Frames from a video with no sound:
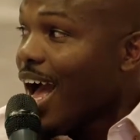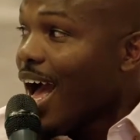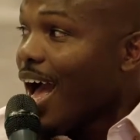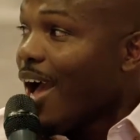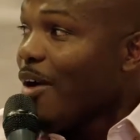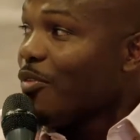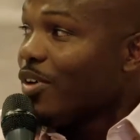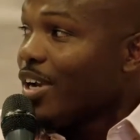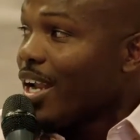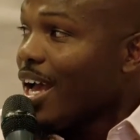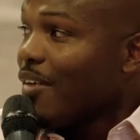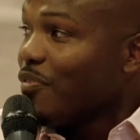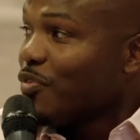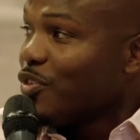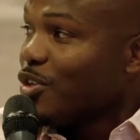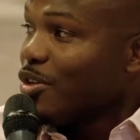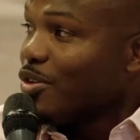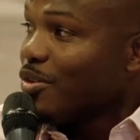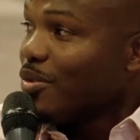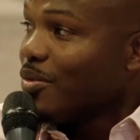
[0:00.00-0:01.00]
I would have
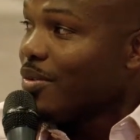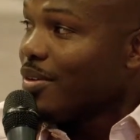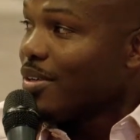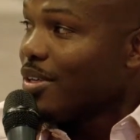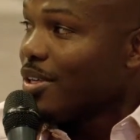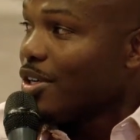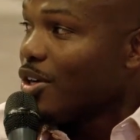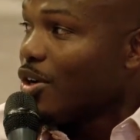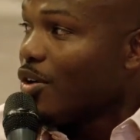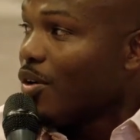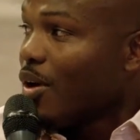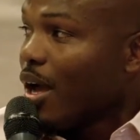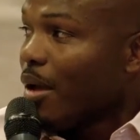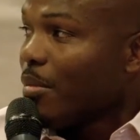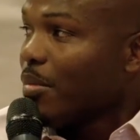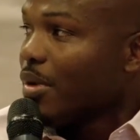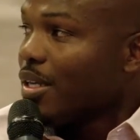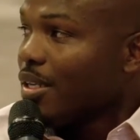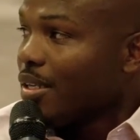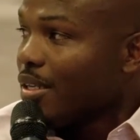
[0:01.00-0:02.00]
to, you know,
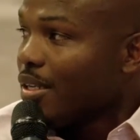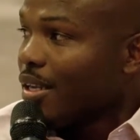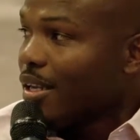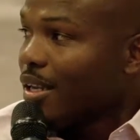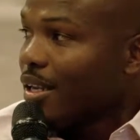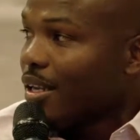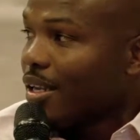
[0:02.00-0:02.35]
I mean,